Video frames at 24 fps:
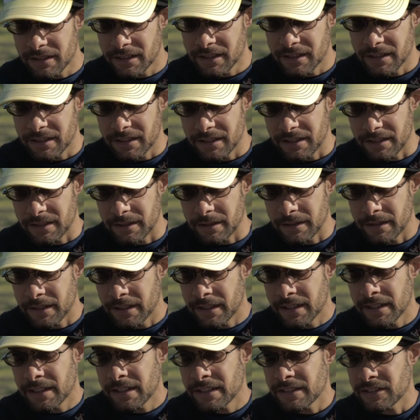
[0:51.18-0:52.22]

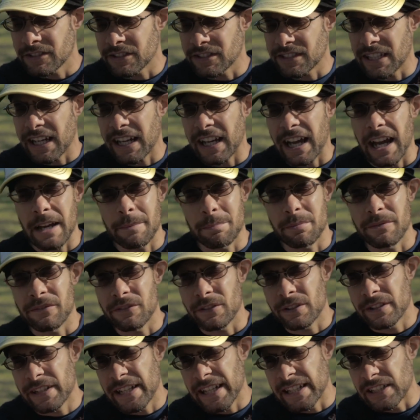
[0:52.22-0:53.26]
I
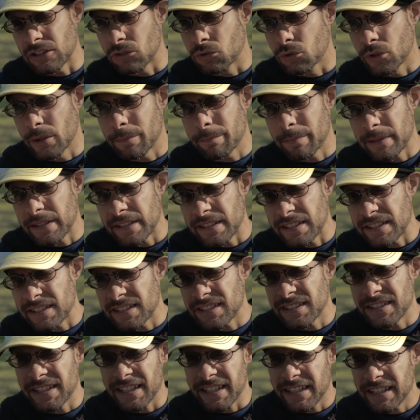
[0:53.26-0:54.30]
prefer that grippy,
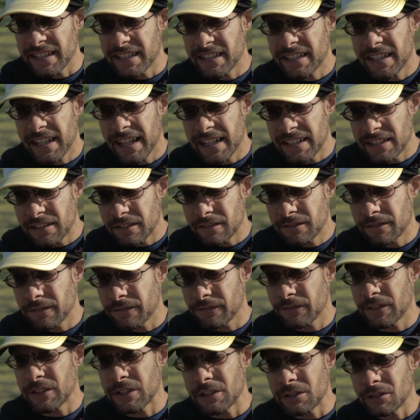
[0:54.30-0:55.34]
sticky kind of
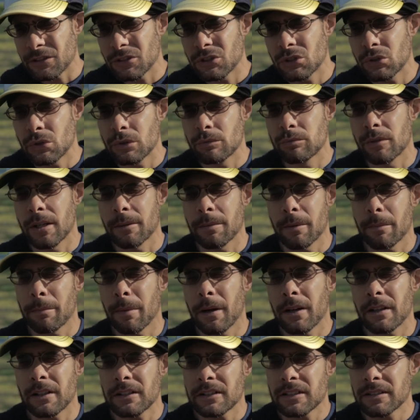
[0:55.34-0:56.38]
feel to rubber
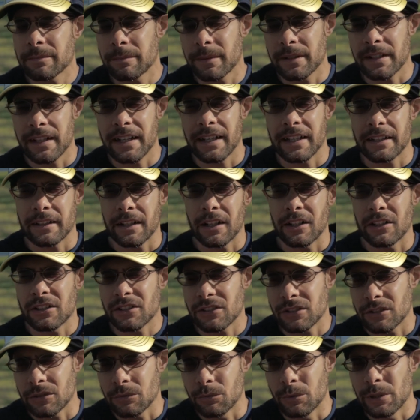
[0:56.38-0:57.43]
balls, but I
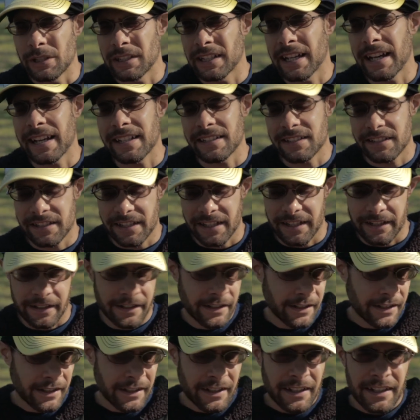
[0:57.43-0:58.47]
also realize that
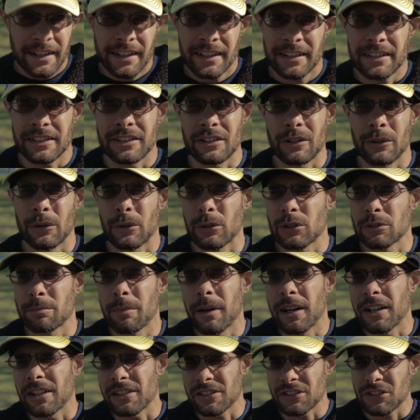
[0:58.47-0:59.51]
those
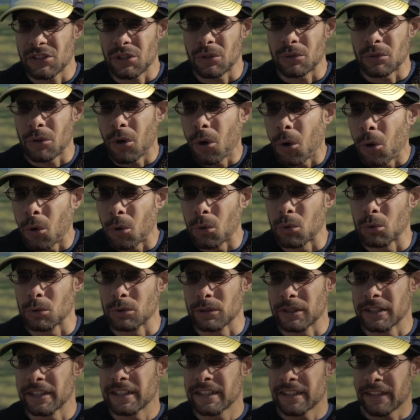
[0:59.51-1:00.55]
balls don't
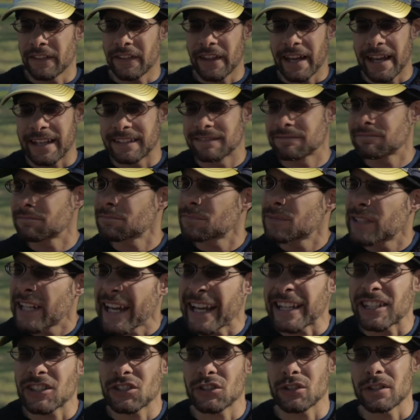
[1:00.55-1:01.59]
hold that
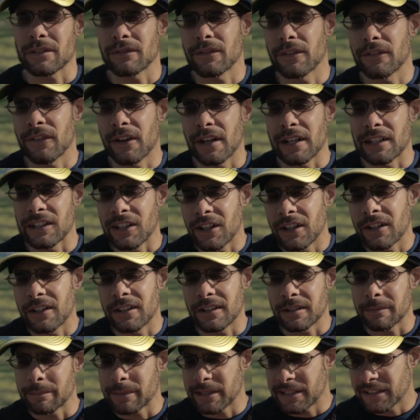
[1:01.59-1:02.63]
texture for very
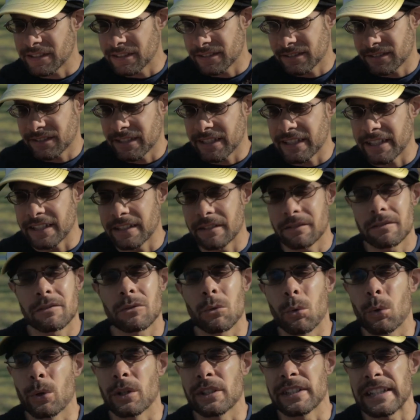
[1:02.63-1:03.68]
long because they get
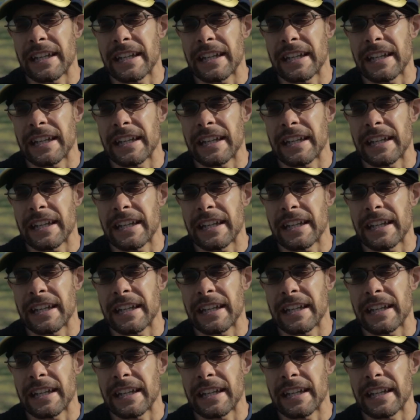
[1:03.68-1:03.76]
worn